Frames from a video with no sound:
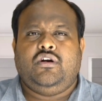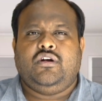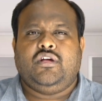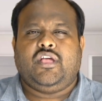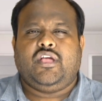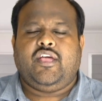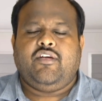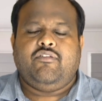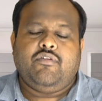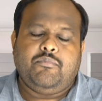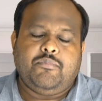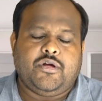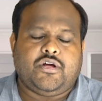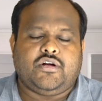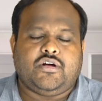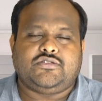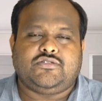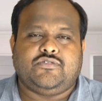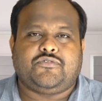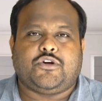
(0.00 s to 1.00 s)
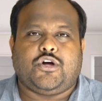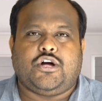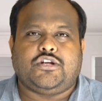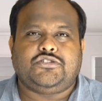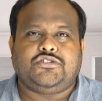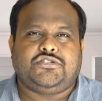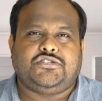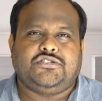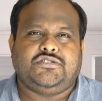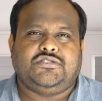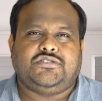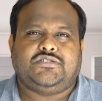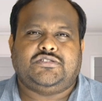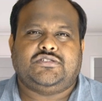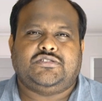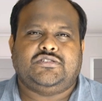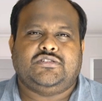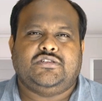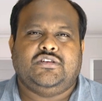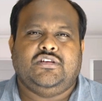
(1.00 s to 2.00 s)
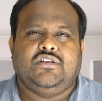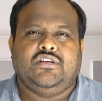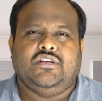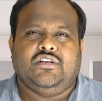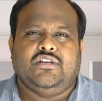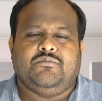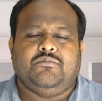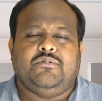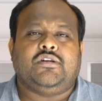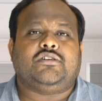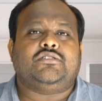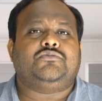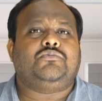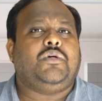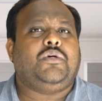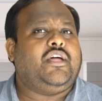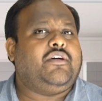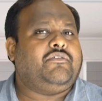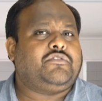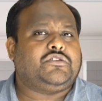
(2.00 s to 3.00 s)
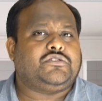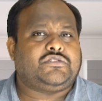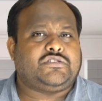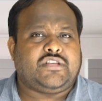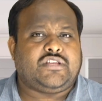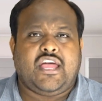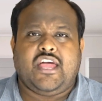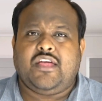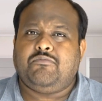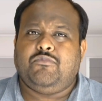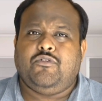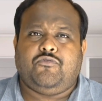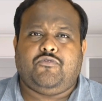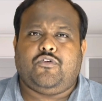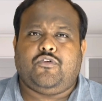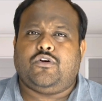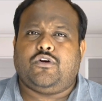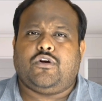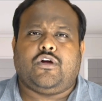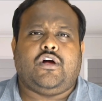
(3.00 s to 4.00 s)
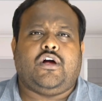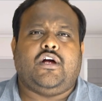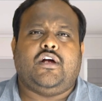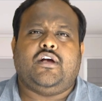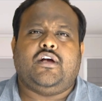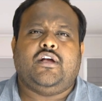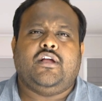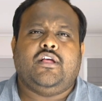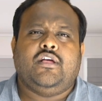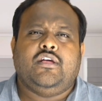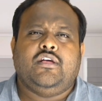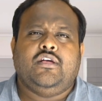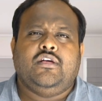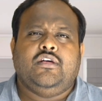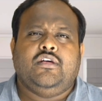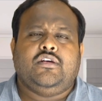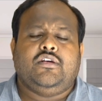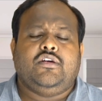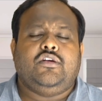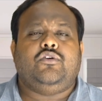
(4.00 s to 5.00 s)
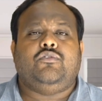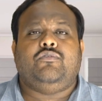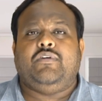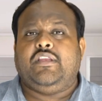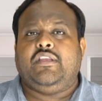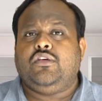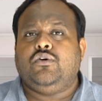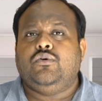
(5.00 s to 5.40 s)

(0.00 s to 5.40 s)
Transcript: even because of conscience, because we have to stand before God. You know, when